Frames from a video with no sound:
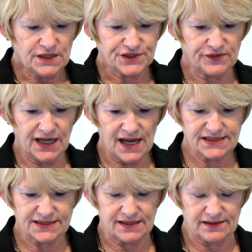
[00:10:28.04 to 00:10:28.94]
So the
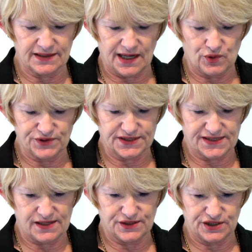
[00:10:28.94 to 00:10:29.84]
last thing that I want to
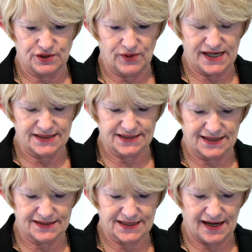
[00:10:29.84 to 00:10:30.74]
say to you is
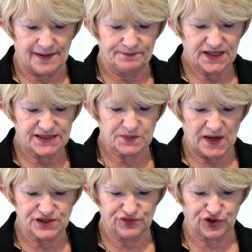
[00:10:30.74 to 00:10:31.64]
that in
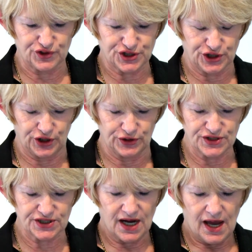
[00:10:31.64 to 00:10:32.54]
spite of
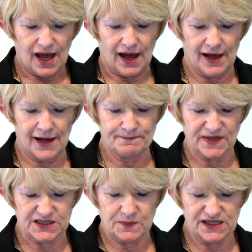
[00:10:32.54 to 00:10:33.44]
concerns,
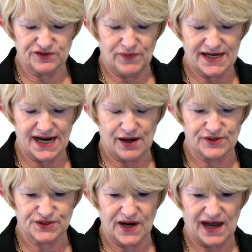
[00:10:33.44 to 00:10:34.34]
in spite of many
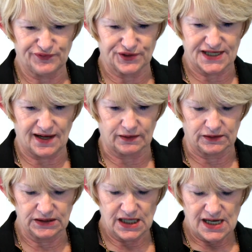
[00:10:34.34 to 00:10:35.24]
areas we have to
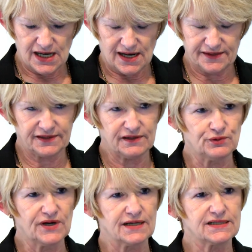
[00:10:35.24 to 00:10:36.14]
tackle, I think the
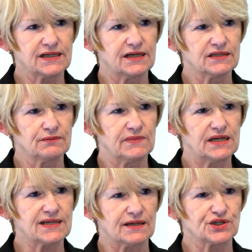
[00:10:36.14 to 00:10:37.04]
United Kingdom
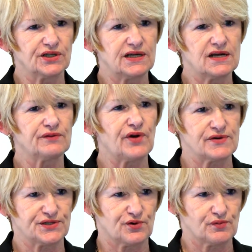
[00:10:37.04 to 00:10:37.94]
is actually in a
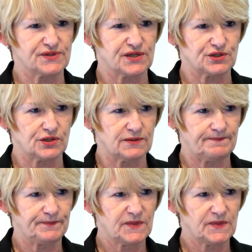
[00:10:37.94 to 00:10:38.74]
very strong position.